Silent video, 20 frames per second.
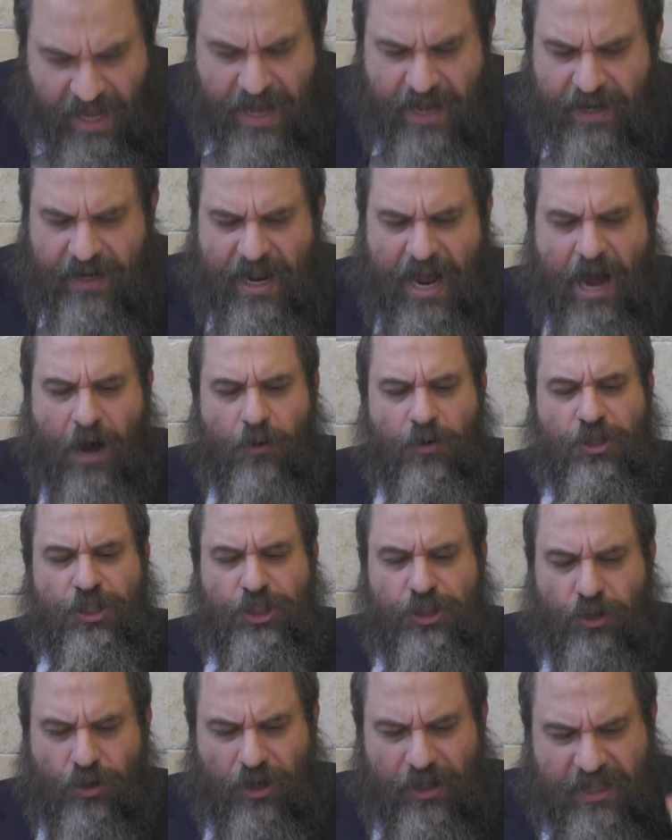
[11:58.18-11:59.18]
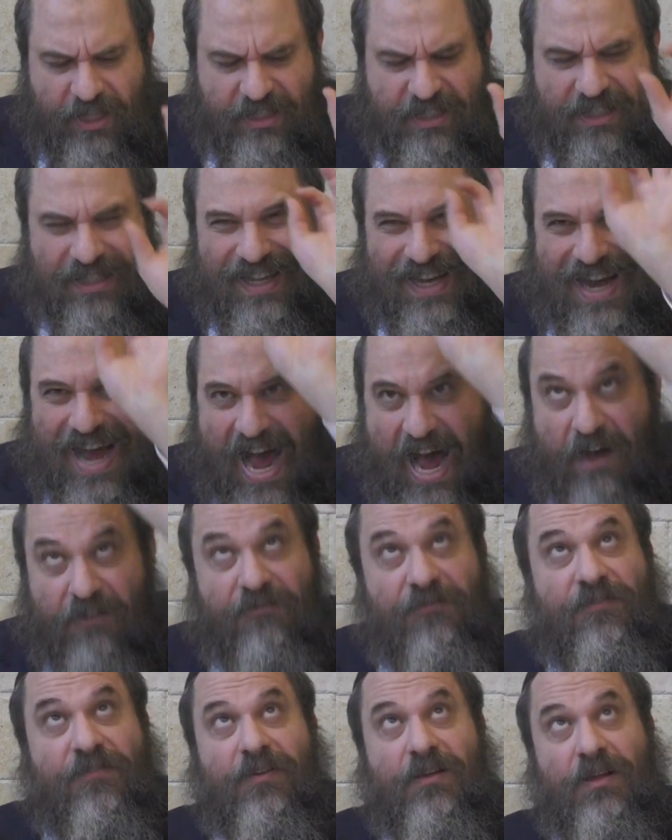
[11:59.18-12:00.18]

Now, in short, this is the Kav.